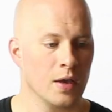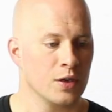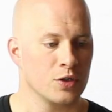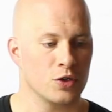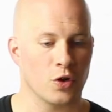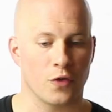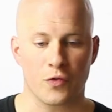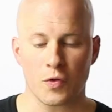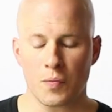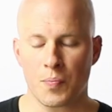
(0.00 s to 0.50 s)

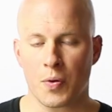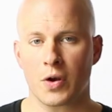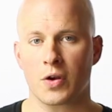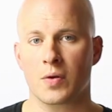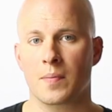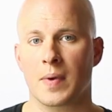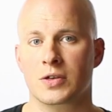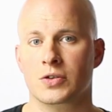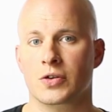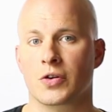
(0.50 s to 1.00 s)
So if you put
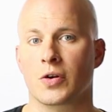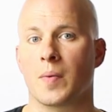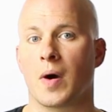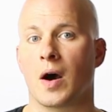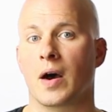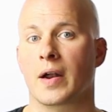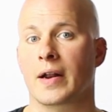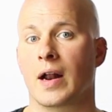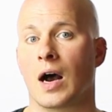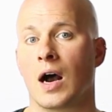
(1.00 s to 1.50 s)
your metronome
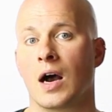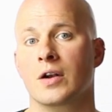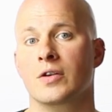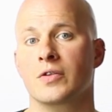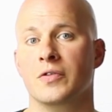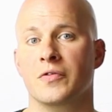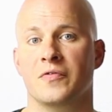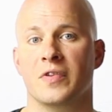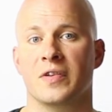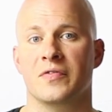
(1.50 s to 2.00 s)
on at
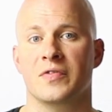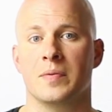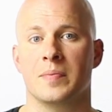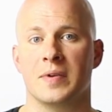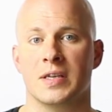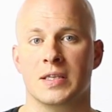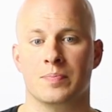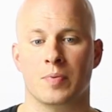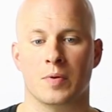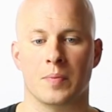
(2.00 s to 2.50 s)
150
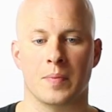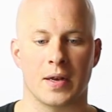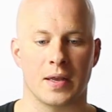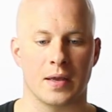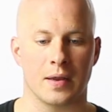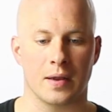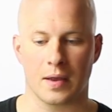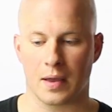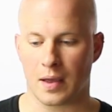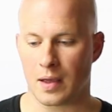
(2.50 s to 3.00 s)
beats per
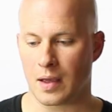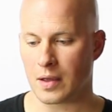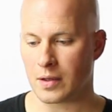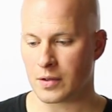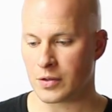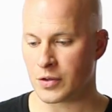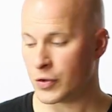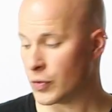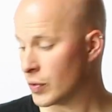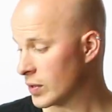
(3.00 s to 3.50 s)
minute,
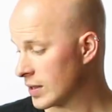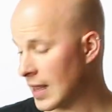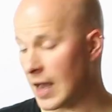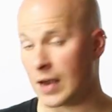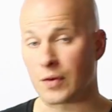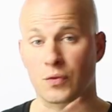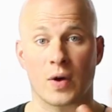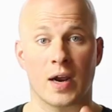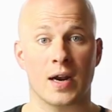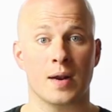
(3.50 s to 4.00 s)
you would
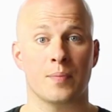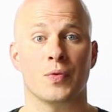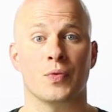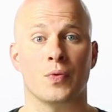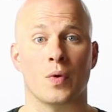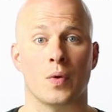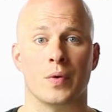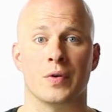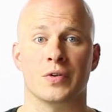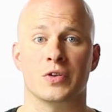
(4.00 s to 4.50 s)
line right up with
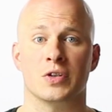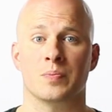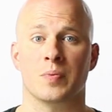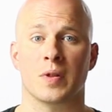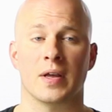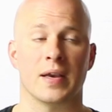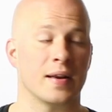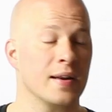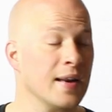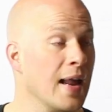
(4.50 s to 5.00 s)
what we were just
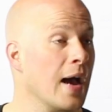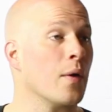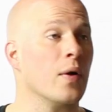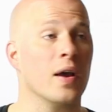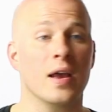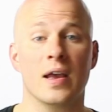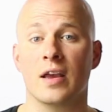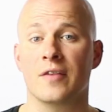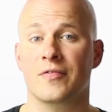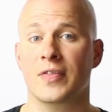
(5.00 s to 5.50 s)
playing. Now,
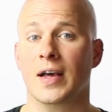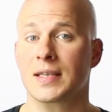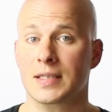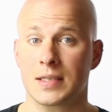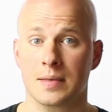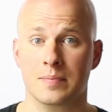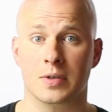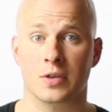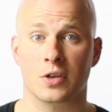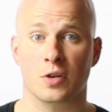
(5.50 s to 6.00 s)
if that
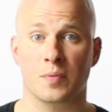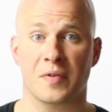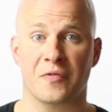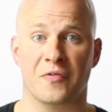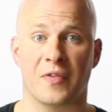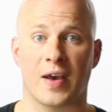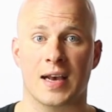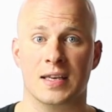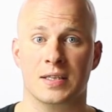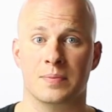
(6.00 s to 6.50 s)
seems a little bit
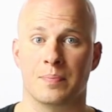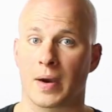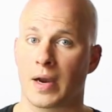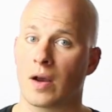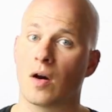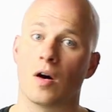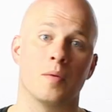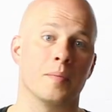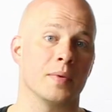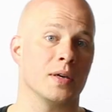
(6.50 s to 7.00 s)
fast, by
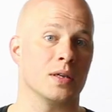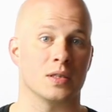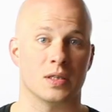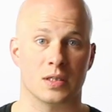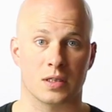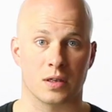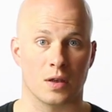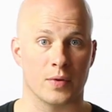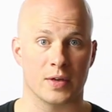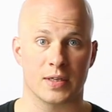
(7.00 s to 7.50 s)
all means,
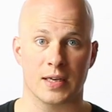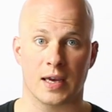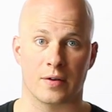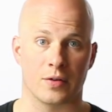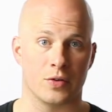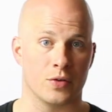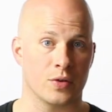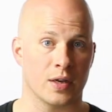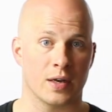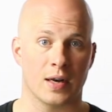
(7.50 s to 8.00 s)
slow it
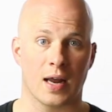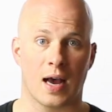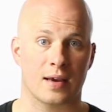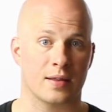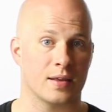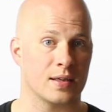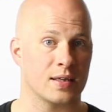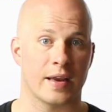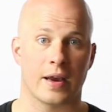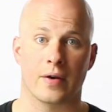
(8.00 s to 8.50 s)
down. You can
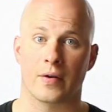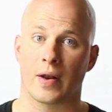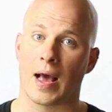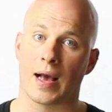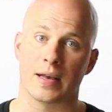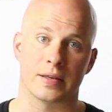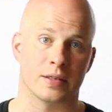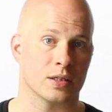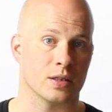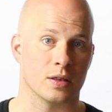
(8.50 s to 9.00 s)
knock this down
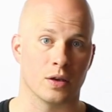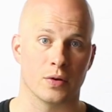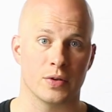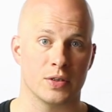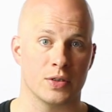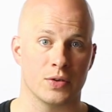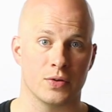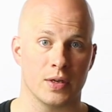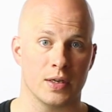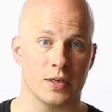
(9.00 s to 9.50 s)
as slow
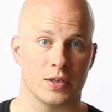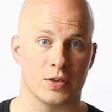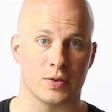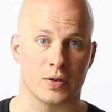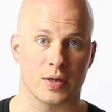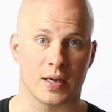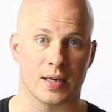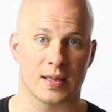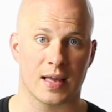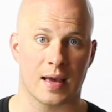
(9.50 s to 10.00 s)
as you need to
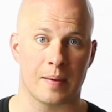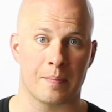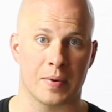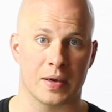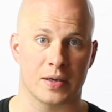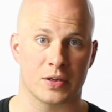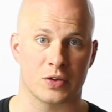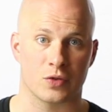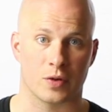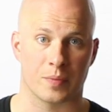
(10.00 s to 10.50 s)
get that
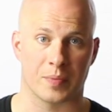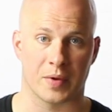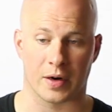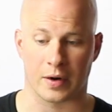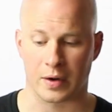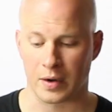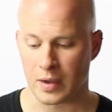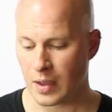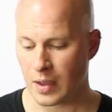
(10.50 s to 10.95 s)
bass drum there.